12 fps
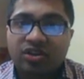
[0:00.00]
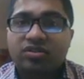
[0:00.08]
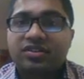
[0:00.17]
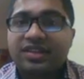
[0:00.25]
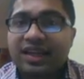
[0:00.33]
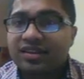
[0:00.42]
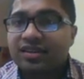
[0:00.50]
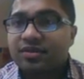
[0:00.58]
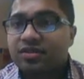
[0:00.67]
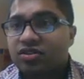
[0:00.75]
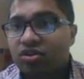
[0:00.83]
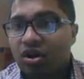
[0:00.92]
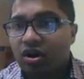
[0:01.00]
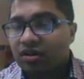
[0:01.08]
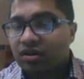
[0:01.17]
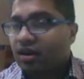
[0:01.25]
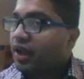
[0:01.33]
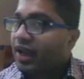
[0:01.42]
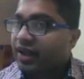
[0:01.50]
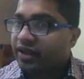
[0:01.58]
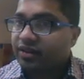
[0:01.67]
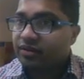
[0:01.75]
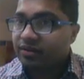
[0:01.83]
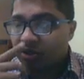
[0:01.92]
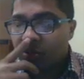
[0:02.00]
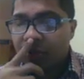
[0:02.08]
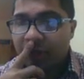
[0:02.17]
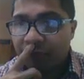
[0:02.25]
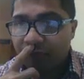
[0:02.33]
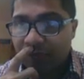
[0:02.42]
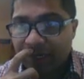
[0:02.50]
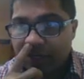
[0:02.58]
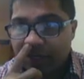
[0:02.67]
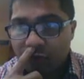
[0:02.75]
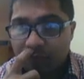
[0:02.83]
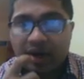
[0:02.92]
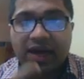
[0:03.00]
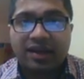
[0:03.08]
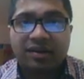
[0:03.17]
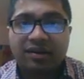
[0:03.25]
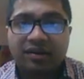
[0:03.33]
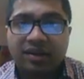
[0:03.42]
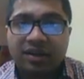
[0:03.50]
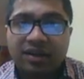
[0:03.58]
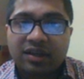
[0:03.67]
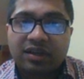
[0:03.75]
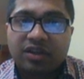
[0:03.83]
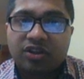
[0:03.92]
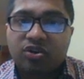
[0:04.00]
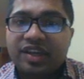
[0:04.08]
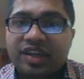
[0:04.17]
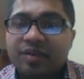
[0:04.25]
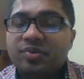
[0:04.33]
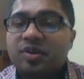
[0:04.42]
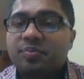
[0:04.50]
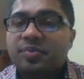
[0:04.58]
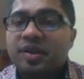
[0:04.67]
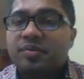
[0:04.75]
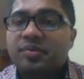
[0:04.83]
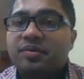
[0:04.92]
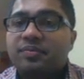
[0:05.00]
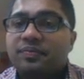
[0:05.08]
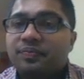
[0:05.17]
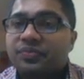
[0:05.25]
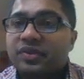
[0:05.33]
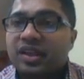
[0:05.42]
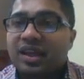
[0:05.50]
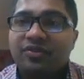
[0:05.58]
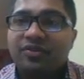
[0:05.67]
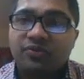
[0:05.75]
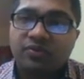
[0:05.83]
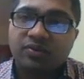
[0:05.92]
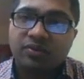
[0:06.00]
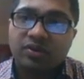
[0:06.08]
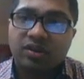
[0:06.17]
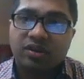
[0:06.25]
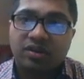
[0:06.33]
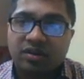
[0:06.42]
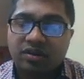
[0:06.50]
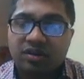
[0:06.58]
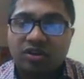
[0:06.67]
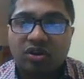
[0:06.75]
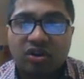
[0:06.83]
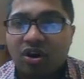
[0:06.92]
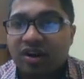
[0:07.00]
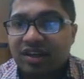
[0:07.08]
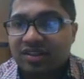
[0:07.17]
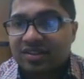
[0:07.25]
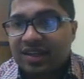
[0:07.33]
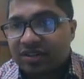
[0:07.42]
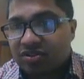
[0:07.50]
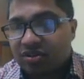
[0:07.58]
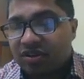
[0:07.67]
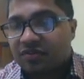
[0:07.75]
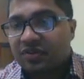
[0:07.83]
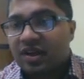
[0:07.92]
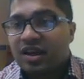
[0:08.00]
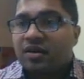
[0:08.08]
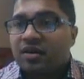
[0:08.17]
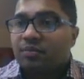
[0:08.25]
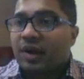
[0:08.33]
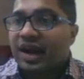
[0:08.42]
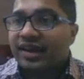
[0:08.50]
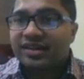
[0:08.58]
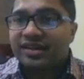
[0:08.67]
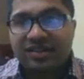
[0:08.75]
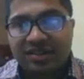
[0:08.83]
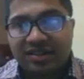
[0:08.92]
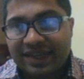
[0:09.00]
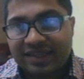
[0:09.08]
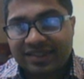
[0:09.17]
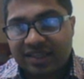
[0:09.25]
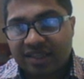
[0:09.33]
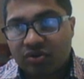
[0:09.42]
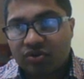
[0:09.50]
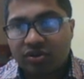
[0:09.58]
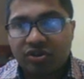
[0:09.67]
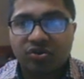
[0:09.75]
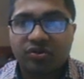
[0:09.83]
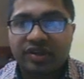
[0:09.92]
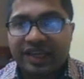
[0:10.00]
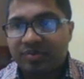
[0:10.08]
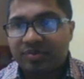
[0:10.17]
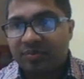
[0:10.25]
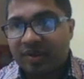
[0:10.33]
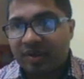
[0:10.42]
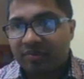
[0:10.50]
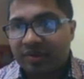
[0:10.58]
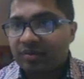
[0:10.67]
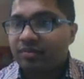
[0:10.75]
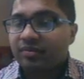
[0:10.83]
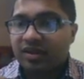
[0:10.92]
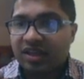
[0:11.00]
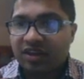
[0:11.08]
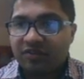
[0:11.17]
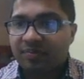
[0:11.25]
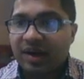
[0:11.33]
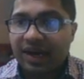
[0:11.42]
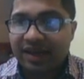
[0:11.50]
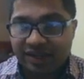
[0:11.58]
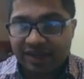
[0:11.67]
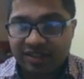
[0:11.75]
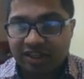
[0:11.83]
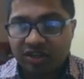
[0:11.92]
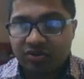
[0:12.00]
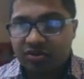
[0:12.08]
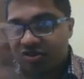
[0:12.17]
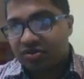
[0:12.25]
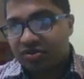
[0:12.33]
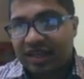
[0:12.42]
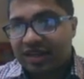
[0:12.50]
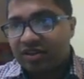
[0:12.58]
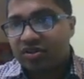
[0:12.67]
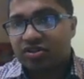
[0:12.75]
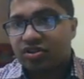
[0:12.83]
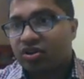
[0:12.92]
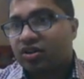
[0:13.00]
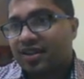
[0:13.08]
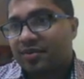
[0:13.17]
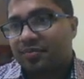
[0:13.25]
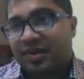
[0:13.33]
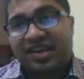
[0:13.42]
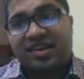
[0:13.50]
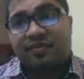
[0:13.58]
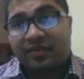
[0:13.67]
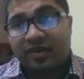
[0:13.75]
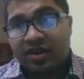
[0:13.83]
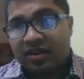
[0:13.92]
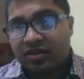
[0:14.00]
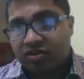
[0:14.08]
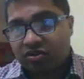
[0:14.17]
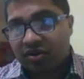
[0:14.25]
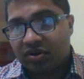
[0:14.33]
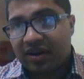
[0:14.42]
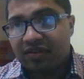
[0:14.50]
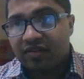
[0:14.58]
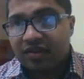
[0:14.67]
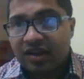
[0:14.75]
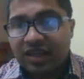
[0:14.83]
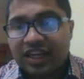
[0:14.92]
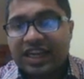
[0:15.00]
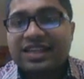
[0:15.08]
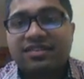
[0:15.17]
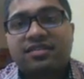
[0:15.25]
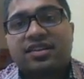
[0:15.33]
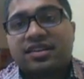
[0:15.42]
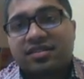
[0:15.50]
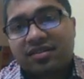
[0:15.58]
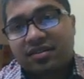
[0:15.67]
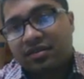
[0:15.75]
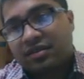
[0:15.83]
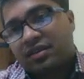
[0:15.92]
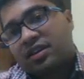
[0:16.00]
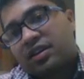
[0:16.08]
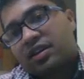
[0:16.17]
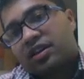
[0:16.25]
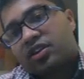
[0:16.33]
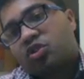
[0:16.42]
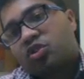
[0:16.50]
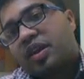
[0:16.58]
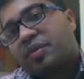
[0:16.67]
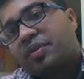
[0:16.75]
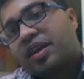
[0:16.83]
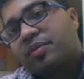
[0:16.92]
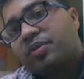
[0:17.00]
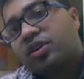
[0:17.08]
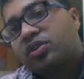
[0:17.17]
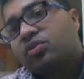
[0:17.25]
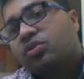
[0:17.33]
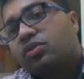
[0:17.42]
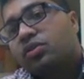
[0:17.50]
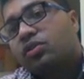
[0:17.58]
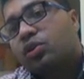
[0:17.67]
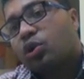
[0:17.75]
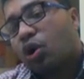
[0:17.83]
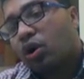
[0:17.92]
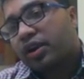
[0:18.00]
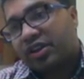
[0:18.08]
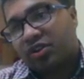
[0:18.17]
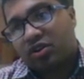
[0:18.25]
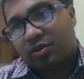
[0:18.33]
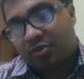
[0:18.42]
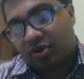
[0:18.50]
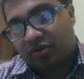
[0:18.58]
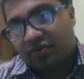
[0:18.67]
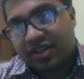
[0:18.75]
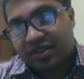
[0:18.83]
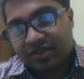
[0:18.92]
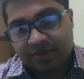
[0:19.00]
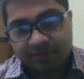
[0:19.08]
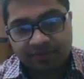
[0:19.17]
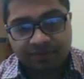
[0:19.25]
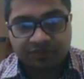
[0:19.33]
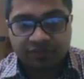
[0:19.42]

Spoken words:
you sell the stock and you give money to buyer. You keep the premium if you are not assigned. So if buyer doesn't execute, you keep the premium. If buyer executes, you sell your stocks and pay him. So you have less risk. You may be able to lock in your profits.